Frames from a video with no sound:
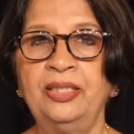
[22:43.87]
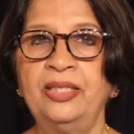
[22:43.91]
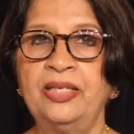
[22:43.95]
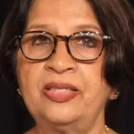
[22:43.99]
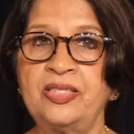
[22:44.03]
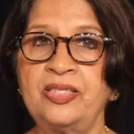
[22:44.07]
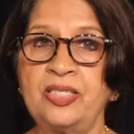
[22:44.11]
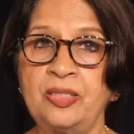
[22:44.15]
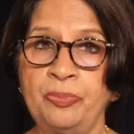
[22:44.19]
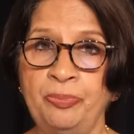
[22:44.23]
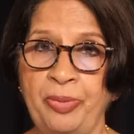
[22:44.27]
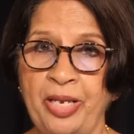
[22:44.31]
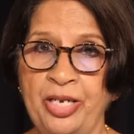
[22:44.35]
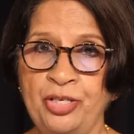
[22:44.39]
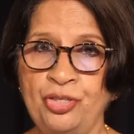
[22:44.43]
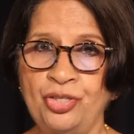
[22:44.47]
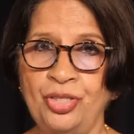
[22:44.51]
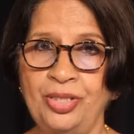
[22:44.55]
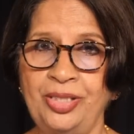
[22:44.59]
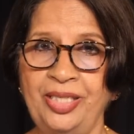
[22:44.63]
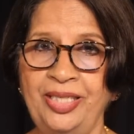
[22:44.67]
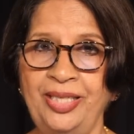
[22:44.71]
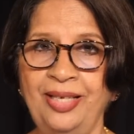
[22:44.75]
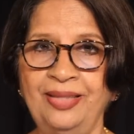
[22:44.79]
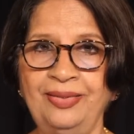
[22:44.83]

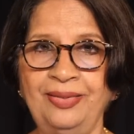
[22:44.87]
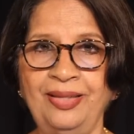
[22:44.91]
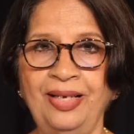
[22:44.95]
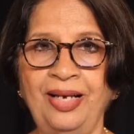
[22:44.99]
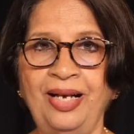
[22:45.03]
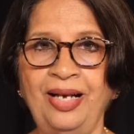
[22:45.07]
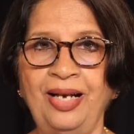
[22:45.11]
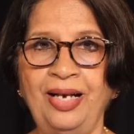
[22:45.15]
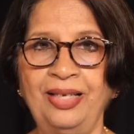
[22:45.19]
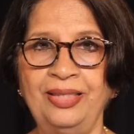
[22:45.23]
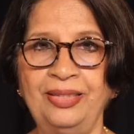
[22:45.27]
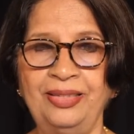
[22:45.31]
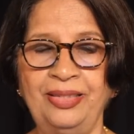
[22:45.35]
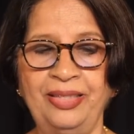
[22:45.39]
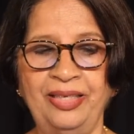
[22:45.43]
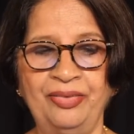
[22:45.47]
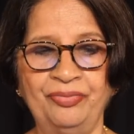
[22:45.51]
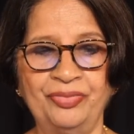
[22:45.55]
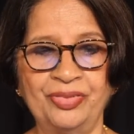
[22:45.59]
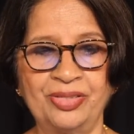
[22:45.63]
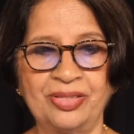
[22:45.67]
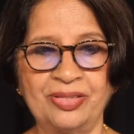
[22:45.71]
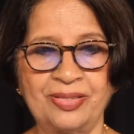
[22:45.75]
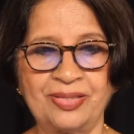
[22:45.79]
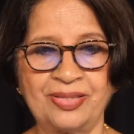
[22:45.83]
especially at the higher
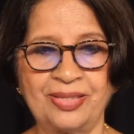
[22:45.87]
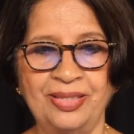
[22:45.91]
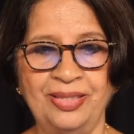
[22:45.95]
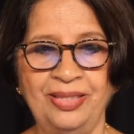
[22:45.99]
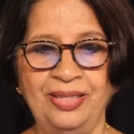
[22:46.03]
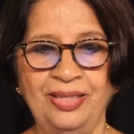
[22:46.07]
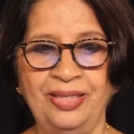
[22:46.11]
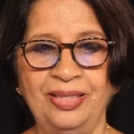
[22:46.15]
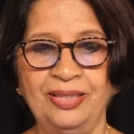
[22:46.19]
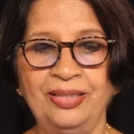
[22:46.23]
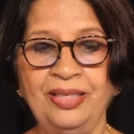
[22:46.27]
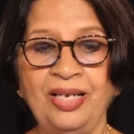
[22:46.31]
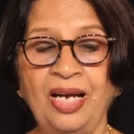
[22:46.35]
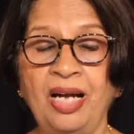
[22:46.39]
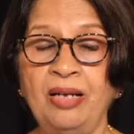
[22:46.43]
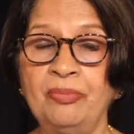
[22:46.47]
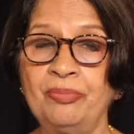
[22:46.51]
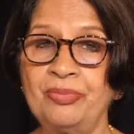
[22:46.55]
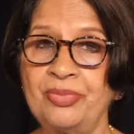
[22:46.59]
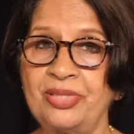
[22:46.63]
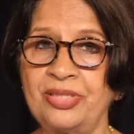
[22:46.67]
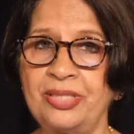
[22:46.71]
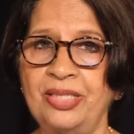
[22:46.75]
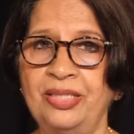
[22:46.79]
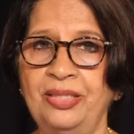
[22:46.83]
levels,
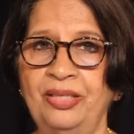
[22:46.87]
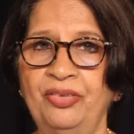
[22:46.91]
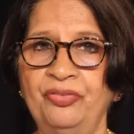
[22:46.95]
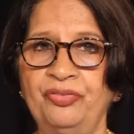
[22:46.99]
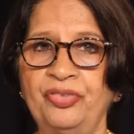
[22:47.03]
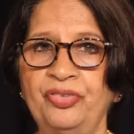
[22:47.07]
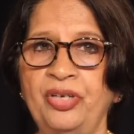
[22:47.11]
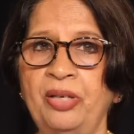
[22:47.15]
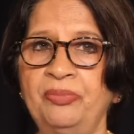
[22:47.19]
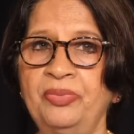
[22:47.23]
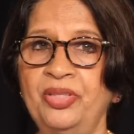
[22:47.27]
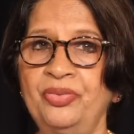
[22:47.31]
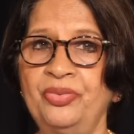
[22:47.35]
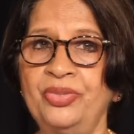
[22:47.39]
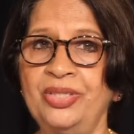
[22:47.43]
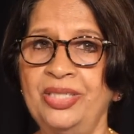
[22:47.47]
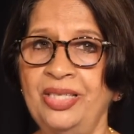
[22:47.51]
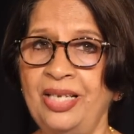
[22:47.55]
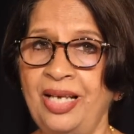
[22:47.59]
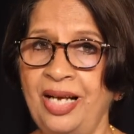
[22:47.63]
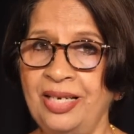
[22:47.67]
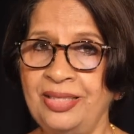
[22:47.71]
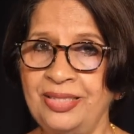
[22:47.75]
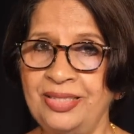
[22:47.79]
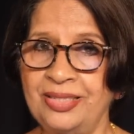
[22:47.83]
comes from the
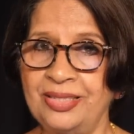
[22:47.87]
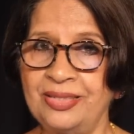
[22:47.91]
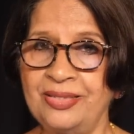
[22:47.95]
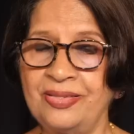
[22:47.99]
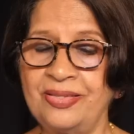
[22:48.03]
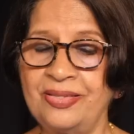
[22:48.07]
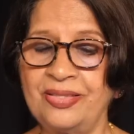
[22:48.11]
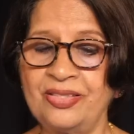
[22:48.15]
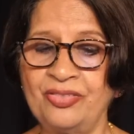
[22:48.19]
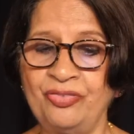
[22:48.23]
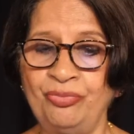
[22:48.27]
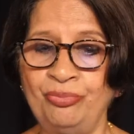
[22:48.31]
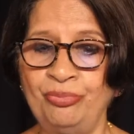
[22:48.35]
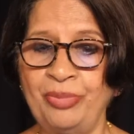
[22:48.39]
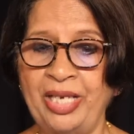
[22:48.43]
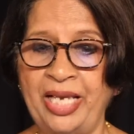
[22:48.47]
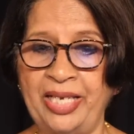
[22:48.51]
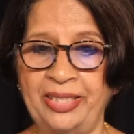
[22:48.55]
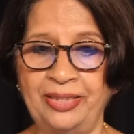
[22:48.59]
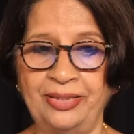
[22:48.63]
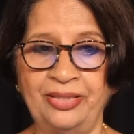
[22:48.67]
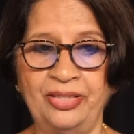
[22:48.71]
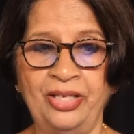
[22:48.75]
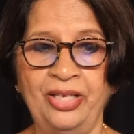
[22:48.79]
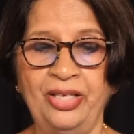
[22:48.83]
reluctance of
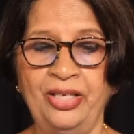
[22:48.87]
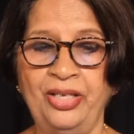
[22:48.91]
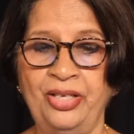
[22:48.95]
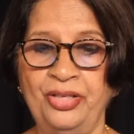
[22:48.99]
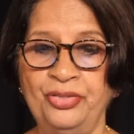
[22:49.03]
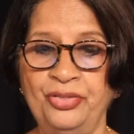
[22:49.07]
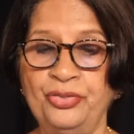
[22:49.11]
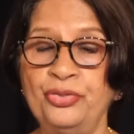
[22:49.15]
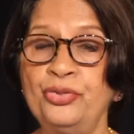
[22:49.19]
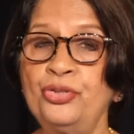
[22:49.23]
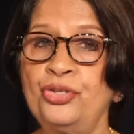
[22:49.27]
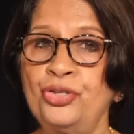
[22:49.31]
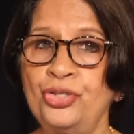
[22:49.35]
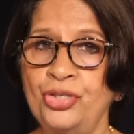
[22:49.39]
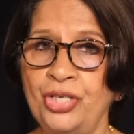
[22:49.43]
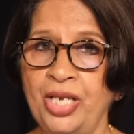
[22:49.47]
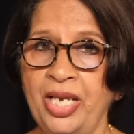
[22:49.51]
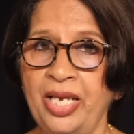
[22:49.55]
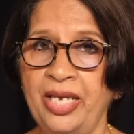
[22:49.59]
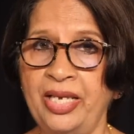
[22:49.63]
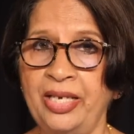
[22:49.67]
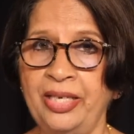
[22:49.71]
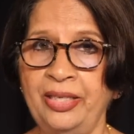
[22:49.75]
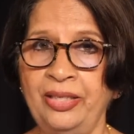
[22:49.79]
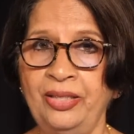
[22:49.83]
men to
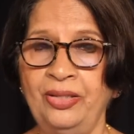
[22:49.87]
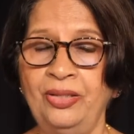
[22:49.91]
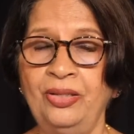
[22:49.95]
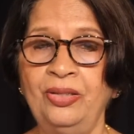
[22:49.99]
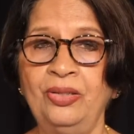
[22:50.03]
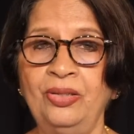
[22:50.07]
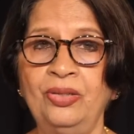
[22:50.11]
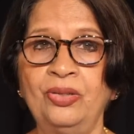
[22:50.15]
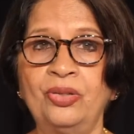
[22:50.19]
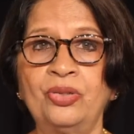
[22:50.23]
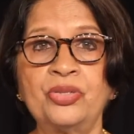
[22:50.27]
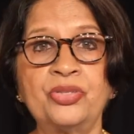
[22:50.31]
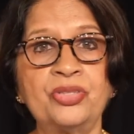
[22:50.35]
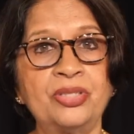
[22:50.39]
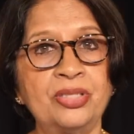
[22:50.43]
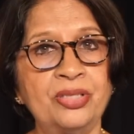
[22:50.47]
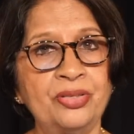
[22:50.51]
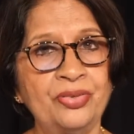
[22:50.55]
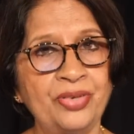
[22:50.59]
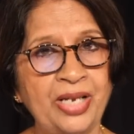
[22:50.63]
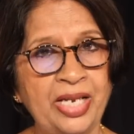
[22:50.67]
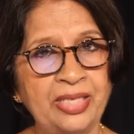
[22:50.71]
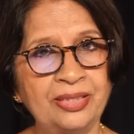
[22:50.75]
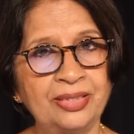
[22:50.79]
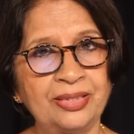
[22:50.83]
share or
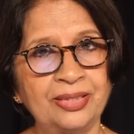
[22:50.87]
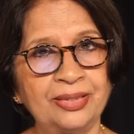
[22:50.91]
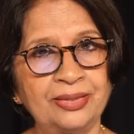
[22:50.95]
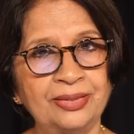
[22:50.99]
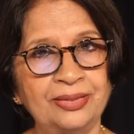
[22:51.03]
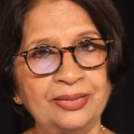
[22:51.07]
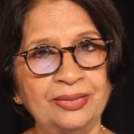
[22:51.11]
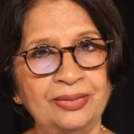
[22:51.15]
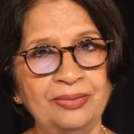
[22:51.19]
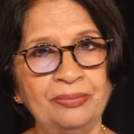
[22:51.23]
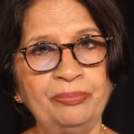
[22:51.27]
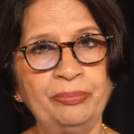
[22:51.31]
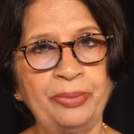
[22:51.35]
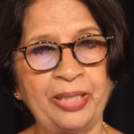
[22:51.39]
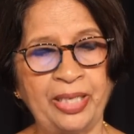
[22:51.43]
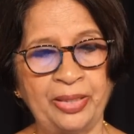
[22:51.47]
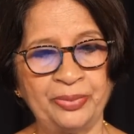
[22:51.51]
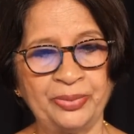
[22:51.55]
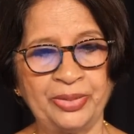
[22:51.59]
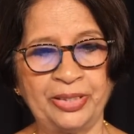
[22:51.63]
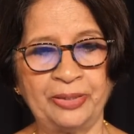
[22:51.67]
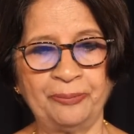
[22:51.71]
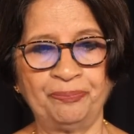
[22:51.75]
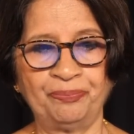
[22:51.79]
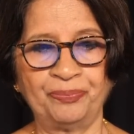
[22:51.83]
surrender
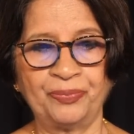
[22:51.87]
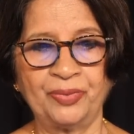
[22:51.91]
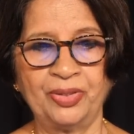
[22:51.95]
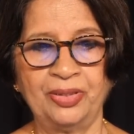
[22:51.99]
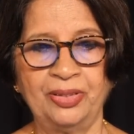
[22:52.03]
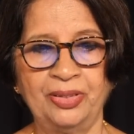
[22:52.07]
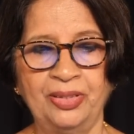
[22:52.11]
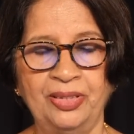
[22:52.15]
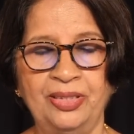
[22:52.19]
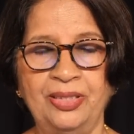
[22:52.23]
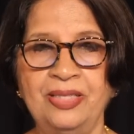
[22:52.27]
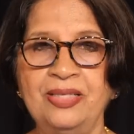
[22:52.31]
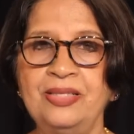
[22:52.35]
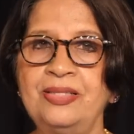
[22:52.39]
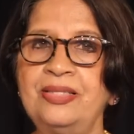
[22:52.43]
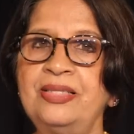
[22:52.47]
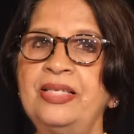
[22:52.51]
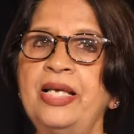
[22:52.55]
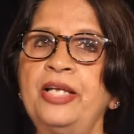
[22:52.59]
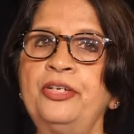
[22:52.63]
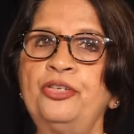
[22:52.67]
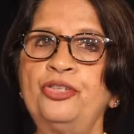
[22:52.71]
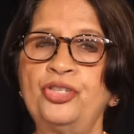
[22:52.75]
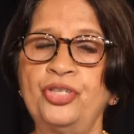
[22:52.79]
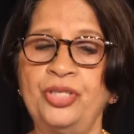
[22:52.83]
power.
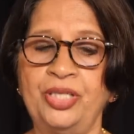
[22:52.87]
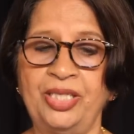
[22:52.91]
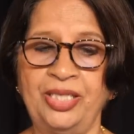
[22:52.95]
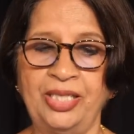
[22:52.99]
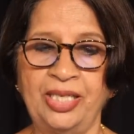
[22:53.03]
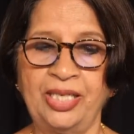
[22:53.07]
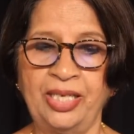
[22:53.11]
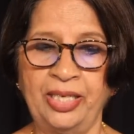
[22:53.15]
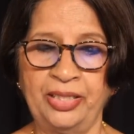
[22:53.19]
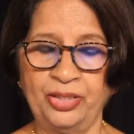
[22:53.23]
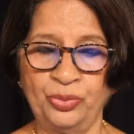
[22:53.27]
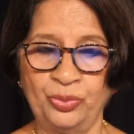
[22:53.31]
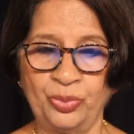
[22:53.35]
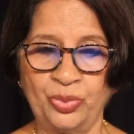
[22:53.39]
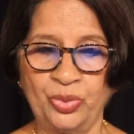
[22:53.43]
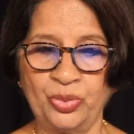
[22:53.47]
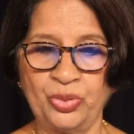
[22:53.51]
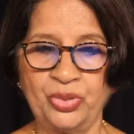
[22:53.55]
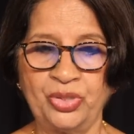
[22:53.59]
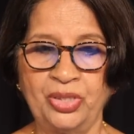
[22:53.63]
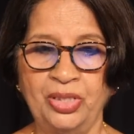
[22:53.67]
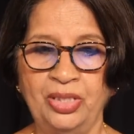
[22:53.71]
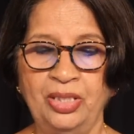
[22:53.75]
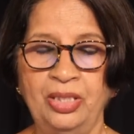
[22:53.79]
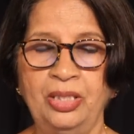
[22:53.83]
Said she, I quote,